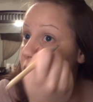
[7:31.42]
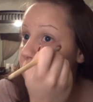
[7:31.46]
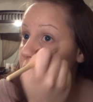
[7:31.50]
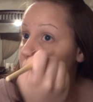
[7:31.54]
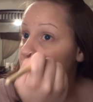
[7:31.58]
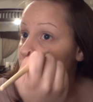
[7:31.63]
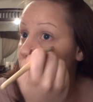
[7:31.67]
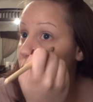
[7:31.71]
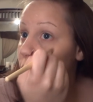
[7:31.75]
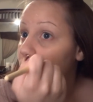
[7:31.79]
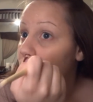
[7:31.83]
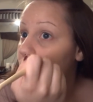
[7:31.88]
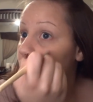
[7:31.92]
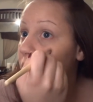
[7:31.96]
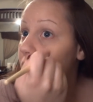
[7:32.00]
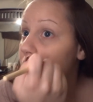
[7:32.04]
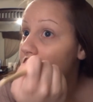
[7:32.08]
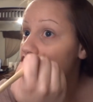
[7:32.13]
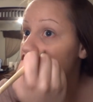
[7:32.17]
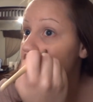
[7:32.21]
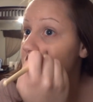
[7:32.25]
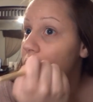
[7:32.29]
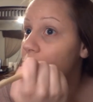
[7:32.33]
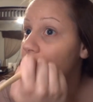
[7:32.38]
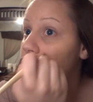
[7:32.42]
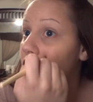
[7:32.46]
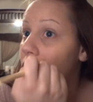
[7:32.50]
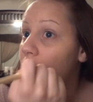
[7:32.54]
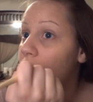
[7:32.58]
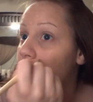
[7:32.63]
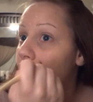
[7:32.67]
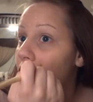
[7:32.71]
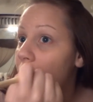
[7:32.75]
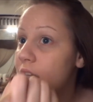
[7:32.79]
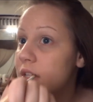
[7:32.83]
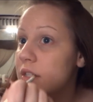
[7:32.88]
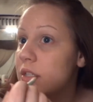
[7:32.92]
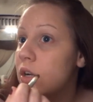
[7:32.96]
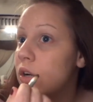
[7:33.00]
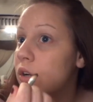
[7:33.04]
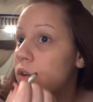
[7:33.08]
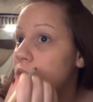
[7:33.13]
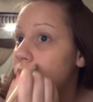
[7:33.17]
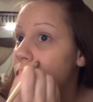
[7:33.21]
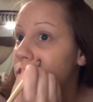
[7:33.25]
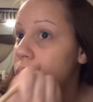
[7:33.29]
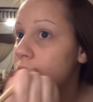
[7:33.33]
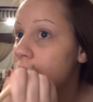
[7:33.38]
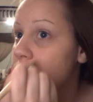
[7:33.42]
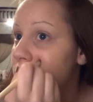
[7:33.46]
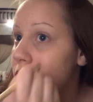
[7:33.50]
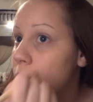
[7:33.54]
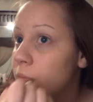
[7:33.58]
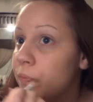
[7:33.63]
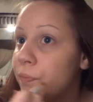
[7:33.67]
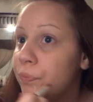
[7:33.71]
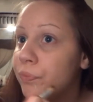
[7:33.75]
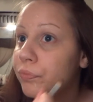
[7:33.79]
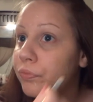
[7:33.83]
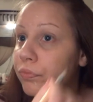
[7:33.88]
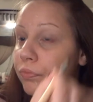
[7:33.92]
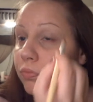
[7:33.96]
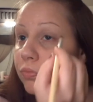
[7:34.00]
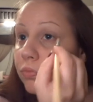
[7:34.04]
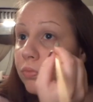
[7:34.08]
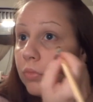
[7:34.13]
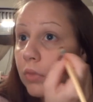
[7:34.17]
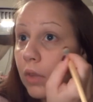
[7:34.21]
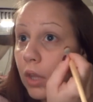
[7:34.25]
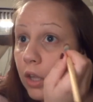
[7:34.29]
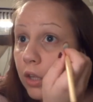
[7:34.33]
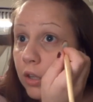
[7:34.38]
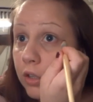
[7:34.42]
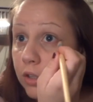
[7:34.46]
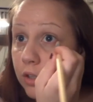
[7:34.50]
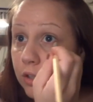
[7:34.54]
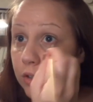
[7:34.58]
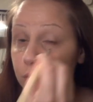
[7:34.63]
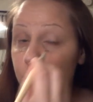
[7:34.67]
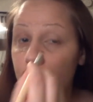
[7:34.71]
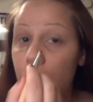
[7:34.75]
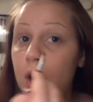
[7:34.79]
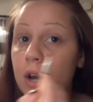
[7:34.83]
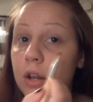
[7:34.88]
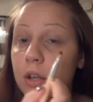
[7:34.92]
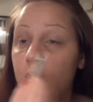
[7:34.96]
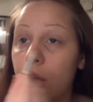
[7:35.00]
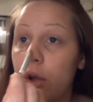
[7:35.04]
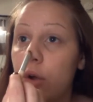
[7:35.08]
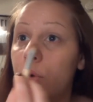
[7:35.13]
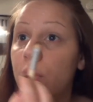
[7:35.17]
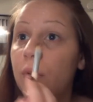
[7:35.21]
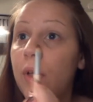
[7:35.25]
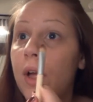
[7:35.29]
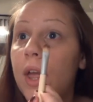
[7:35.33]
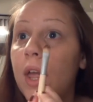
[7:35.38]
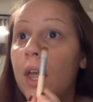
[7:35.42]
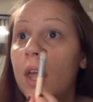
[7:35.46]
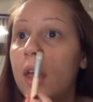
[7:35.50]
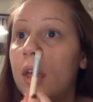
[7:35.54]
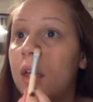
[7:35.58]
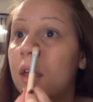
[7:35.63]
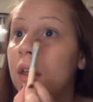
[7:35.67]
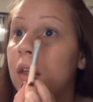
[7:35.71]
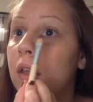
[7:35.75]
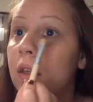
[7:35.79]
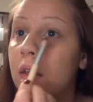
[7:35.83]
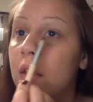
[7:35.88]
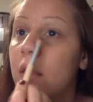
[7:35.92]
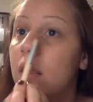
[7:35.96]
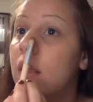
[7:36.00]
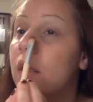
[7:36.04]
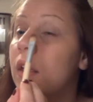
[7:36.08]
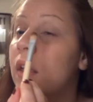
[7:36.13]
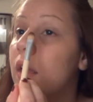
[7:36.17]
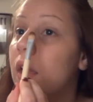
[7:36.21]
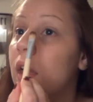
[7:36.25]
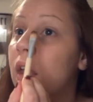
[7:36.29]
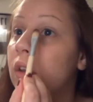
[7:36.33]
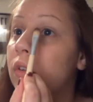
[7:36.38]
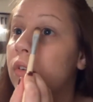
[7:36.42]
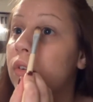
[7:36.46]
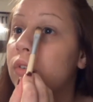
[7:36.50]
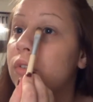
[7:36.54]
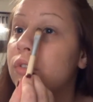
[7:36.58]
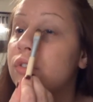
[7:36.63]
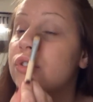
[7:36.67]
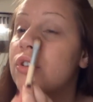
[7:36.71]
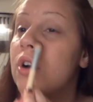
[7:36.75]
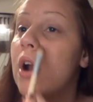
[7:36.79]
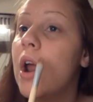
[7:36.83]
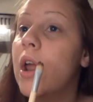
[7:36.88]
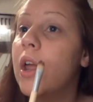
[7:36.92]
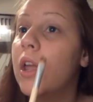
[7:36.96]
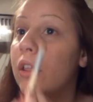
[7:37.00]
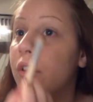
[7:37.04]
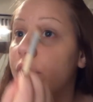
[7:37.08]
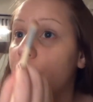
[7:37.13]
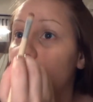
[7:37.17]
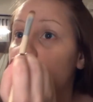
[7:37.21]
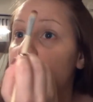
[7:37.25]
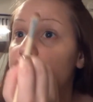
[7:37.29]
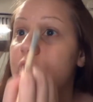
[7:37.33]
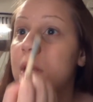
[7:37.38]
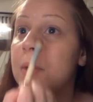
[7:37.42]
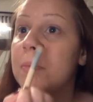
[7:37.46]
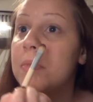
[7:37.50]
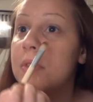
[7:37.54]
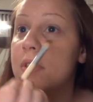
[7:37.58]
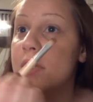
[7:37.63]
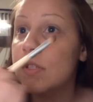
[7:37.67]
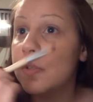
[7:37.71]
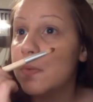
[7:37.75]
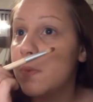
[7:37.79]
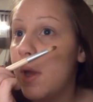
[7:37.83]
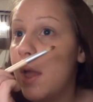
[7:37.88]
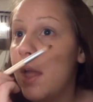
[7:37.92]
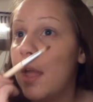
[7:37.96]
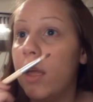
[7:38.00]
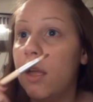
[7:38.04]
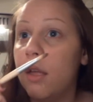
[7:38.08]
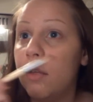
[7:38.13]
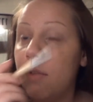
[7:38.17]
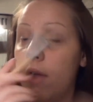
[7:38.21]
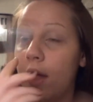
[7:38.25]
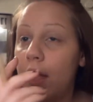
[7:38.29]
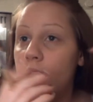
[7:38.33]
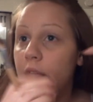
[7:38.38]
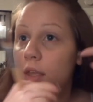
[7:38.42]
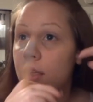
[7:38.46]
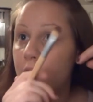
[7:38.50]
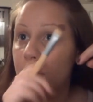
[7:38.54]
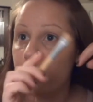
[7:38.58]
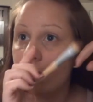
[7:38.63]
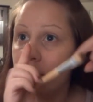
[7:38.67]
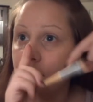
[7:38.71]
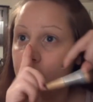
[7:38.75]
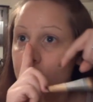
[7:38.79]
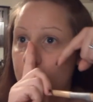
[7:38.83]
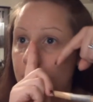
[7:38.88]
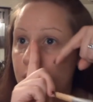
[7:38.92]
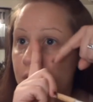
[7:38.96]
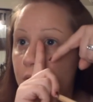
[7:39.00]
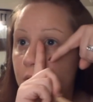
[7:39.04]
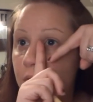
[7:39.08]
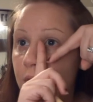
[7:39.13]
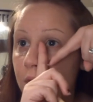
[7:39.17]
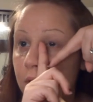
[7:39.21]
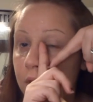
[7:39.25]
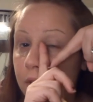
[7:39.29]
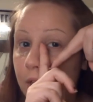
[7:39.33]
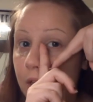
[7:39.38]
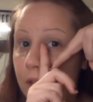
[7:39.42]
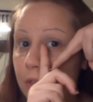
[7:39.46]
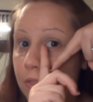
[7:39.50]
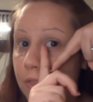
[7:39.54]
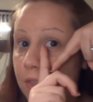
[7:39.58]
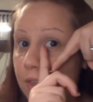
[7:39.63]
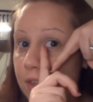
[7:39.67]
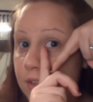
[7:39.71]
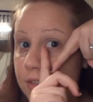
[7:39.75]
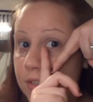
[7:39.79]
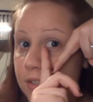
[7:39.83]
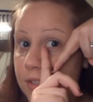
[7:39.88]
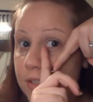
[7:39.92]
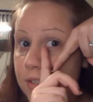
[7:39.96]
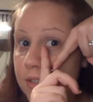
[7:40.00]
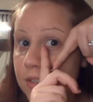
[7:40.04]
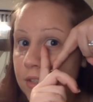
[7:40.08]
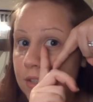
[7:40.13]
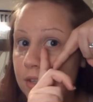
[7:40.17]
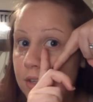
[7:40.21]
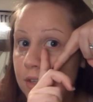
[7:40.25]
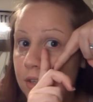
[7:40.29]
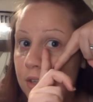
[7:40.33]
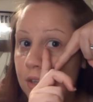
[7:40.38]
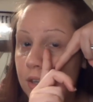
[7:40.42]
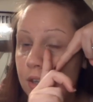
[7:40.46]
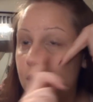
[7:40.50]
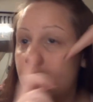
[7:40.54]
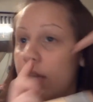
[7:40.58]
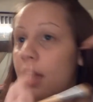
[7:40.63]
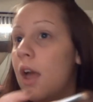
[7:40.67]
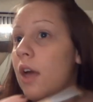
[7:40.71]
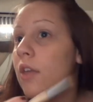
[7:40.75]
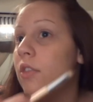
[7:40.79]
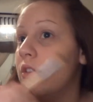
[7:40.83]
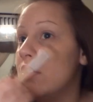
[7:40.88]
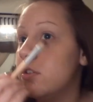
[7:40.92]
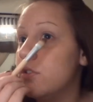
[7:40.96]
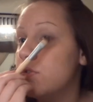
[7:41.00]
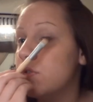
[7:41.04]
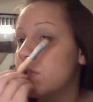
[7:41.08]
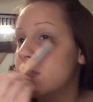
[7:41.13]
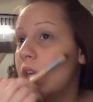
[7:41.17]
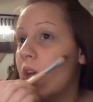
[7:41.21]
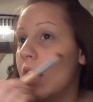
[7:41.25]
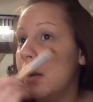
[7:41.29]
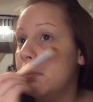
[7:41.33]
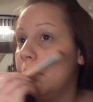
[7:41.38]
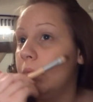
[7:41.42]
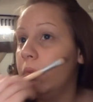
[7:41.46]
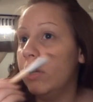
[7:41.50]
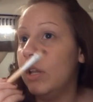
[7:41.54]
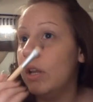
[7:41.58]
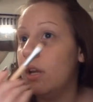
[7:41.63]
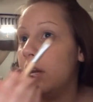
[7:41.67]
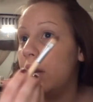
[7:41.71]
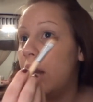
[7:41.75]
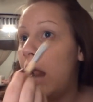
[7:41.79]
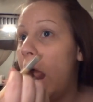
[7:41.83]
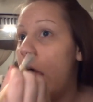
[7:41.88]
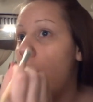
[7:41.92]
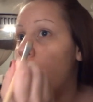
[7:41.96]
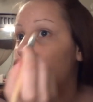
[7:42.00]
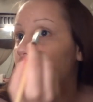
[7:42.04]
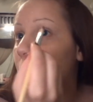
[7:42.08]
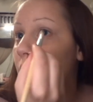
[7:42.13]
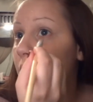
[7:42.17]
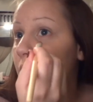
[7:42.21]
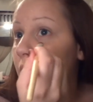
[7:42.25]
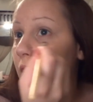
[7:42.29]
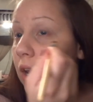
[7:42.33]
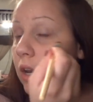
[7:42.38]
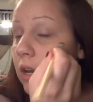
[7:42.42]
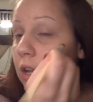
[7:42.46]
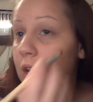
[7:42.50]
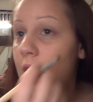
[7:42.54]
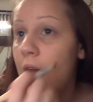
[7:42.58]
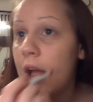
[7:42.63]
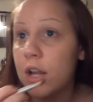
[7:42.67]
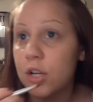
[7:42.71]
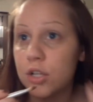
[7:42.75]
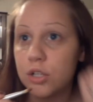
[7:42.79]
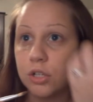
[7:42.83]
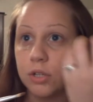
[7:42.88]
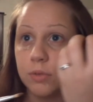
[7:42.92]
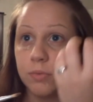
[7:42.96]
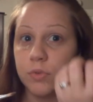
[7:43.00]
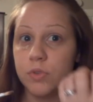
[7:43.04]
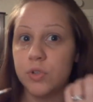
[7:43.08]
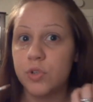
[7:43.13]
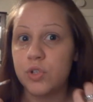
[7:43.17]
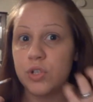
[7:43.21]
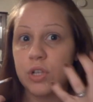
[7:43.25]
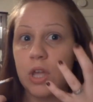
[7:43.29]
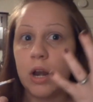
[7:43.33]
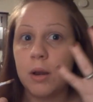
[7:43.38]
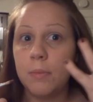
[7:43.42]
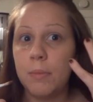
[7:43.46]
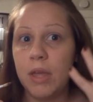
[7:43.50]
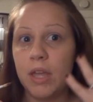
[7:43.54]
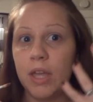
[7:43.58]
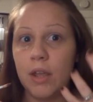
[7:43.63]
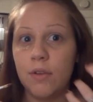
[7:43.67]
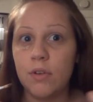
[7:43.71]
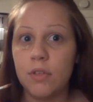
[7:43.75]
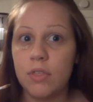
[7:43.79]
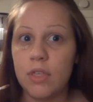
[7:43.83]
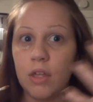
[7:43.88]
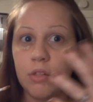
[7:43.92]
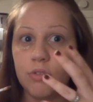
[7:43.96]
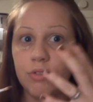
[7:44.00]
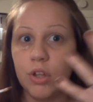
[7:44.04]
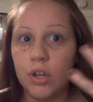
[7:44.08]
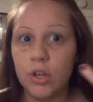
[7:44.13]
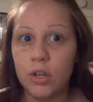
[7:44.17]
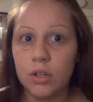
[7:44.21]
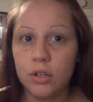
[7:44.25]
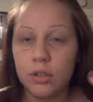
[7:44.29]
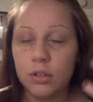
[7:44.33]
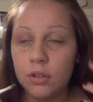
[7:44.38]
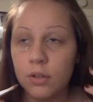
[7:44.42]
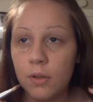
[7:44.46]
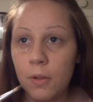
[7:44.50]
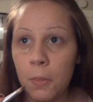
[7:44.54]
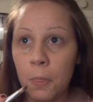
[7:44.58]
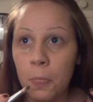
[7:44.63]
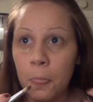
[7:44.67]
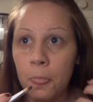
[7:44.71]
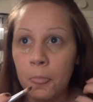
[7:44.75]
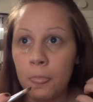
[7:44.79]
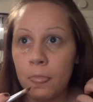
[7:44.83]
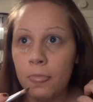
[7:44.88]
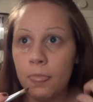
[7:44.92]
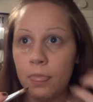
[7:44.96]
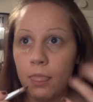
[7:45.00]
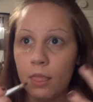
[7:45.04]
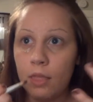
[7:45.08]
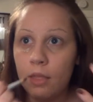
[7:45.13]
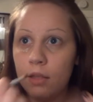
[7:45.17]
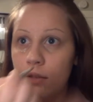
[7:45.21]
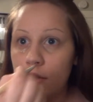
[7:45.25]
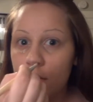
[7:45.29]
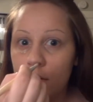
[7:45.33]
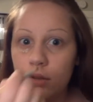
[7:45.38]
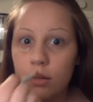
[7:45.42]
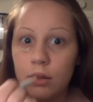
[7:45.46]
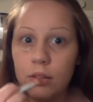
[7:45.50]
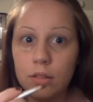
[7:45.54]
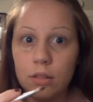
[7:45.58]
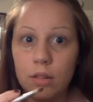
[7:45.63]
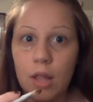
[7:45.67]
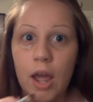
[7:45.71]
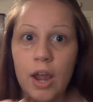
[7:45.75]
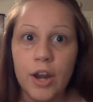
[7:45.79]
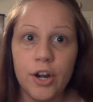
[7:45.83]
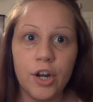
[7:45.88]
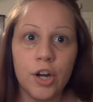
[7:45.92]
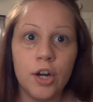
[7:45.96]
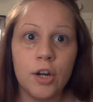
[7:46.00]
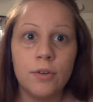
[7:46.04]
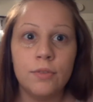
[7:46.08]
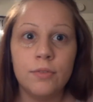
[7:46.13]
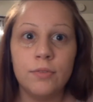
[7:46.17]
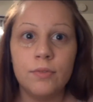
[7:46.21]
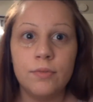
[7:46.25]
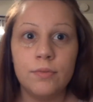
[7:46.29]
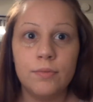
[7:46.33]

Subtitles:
to conceal your under eye circles, you kind of go like in a little triangular shape this way, like this. And then you just kind of blend it outward, and it actually will just kind of make everything look lighter.